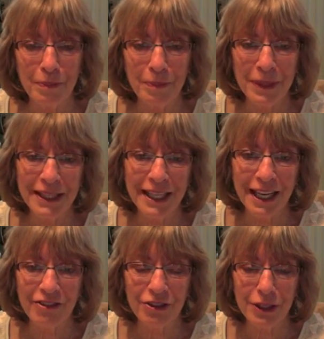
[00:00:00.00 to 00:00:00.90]
But
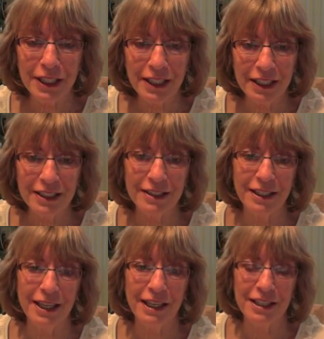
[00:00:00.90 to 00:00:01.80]
that very key to
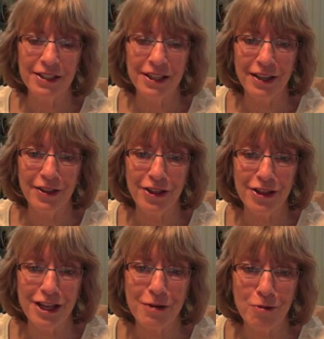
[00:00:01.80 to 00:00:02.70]
that is that
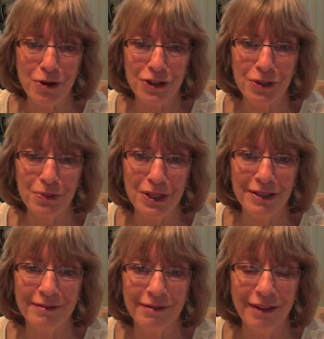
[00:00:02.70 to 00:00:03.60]
they want to be
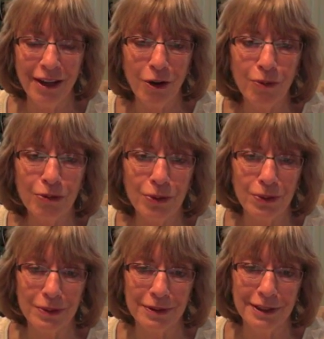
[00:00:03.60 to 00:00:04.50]
helpful,
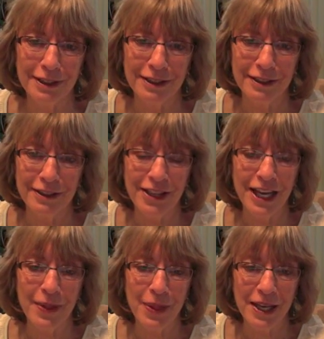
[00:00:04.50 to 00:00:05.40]

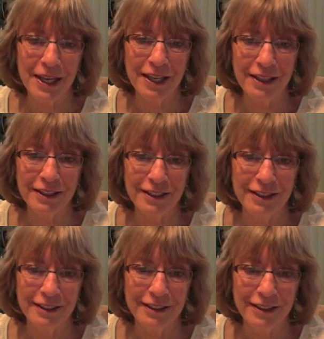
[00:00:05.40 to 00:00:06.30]
that they
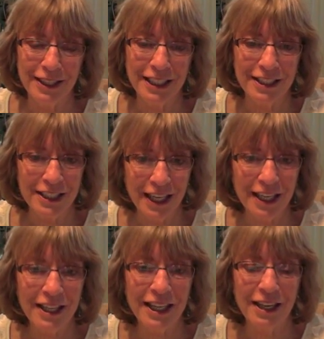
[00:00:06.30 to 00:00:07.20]
can
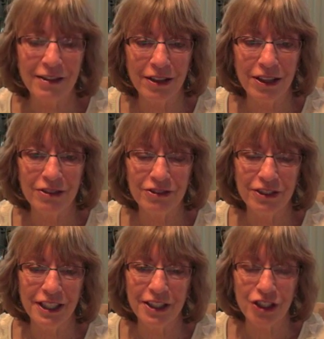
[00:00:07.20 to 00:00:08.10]
take that love
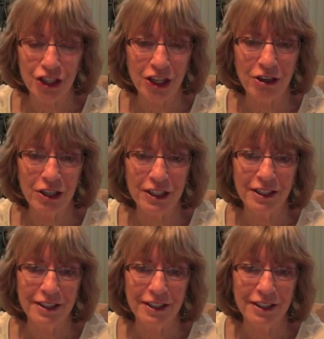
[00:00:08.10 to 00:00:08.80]
and share it